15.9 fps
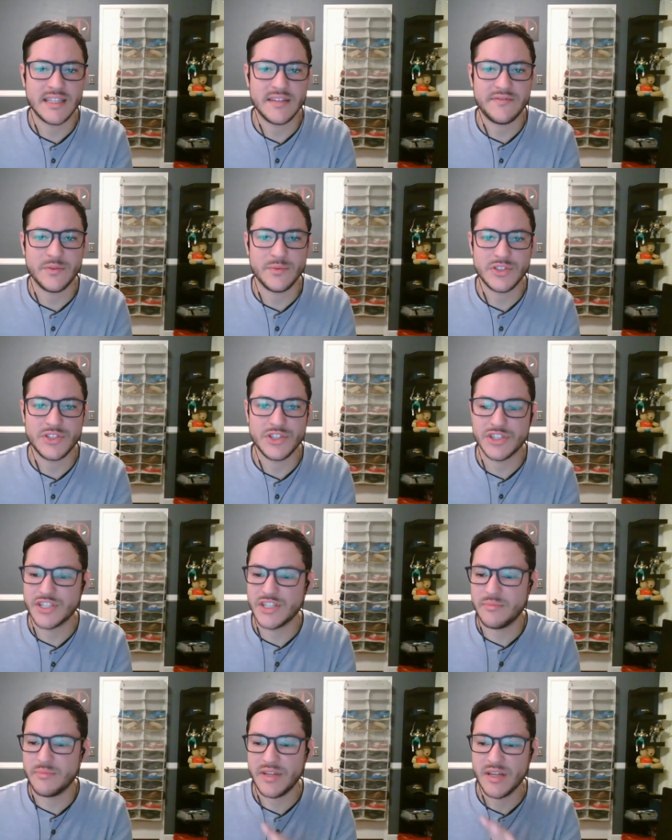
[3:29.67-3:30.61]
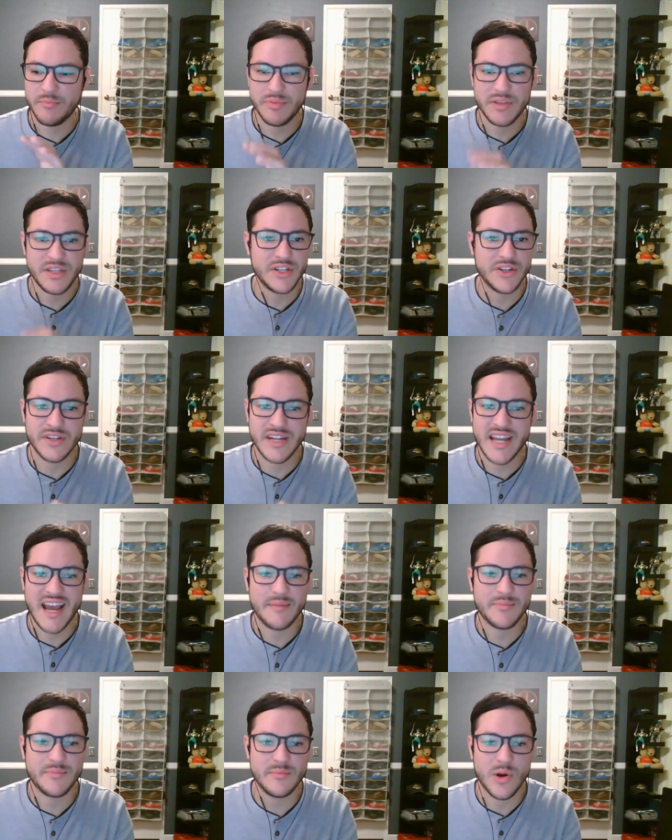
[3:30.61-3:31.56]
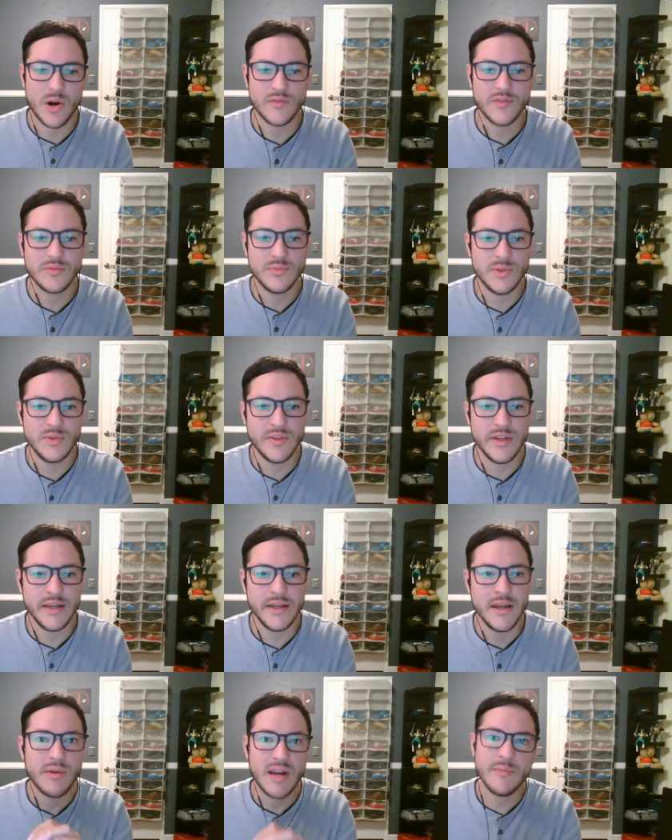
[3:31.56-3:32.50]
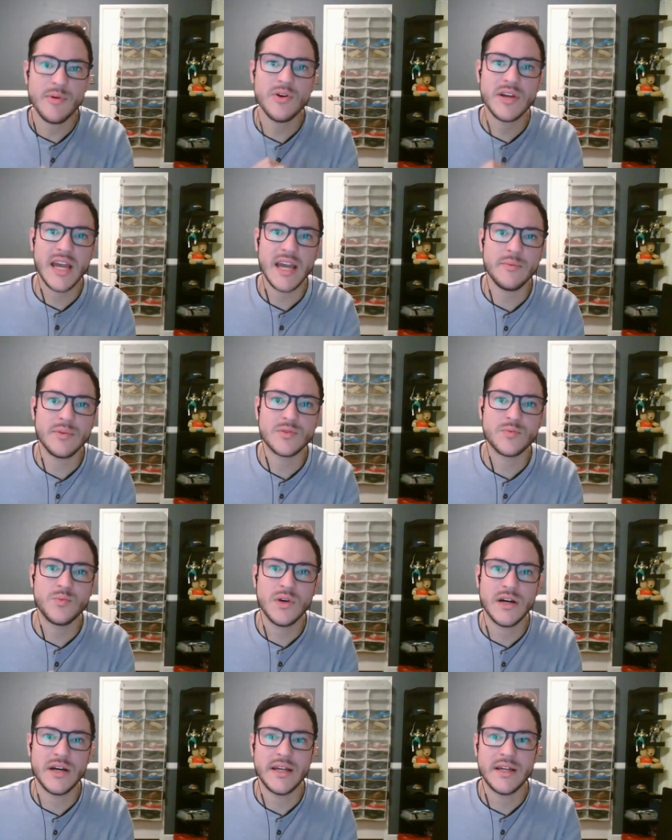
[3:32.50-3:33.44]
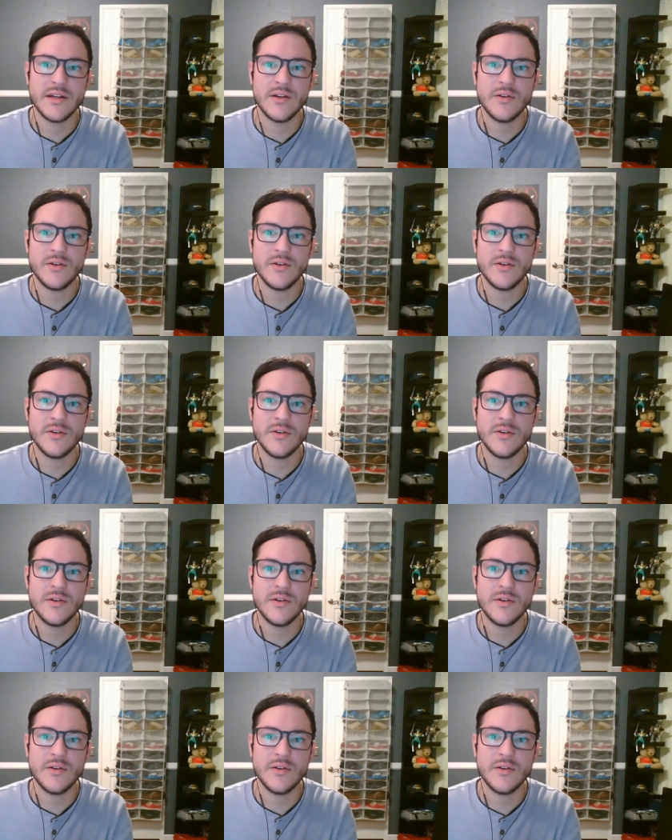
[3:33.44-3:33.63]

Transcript: if it was just going to be a pure Captain Marvel movie, but I'm okay with what